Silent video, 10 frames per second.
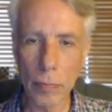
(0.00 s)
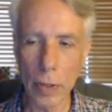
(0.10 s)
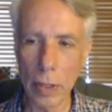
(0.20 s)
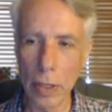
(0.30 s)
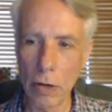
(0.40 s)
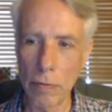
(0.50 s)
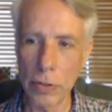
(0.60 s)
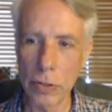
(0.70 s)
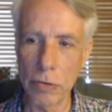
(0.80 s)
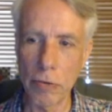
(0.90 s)
get over
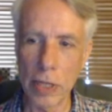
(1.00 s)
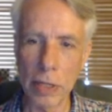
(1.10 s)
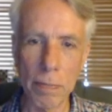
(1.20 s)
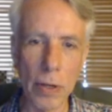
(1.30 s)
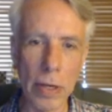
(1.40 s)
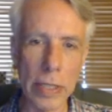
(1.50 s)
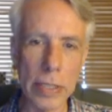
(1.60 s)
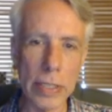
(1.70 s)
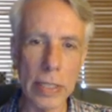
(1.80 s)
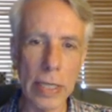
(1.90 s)
to defend the
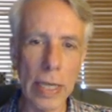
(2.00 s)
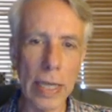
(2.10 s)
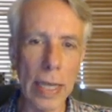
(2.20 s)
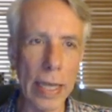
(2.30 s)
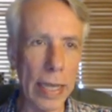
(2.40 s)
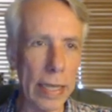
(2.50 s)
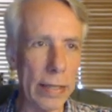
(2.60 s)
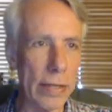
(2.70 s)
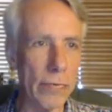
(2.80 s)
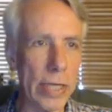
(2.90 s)
pawns. And
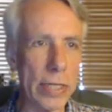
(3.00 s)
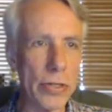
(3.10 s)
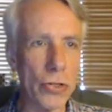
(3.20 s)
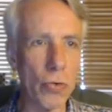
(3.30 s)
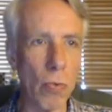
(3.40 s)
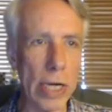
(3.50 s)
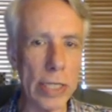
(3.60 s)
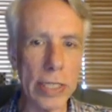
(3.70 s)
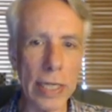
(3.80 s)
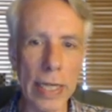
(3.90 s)
then we can just
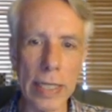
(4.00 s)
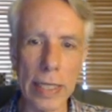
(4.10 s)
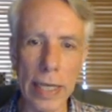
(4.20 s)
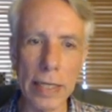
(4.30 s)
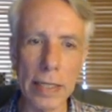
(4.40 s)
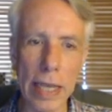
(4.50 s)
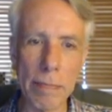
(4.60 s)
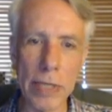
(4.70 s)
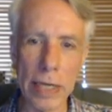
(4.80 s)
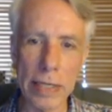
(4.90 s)
watch the
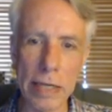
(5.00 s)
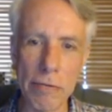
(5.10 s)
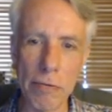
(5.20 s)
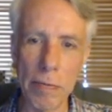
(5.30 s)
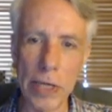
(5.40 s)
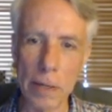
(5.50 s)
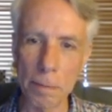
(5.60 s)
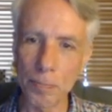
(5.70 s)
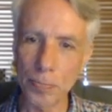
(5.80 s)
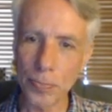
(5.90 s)
endgame technique from
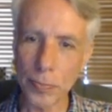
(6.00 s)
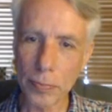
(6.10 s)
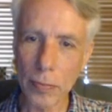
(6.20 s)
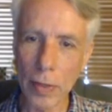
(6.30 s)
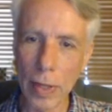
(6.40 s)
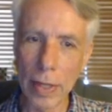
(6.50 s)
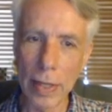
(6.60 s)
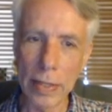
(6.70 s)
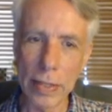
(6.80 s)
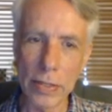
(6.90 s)
here.
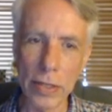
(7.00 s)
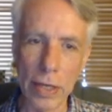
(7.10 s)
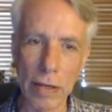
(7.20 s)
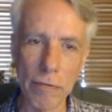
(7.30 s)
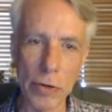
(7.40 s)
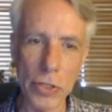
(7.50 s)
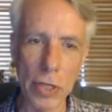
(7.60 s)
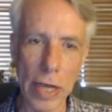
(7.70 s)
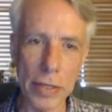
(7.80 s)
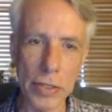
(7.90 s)
He uh, first
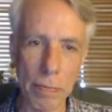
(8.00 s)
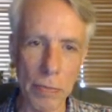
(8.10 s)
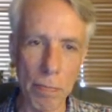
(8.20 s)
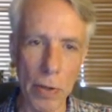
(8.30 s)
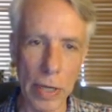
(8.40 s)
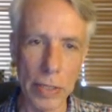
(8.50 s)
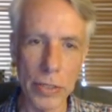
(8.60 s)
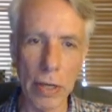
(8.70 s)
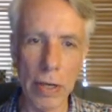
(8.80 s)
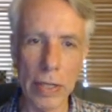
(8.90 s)
locks up the
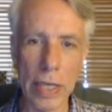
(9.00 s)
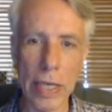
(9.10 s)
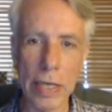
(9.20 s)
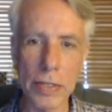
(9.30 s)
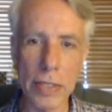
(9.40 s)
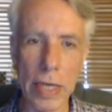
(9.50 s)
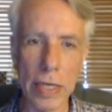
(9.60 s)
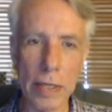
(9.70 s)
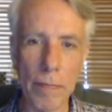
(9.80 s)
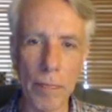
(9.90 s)
pawns on the king's side,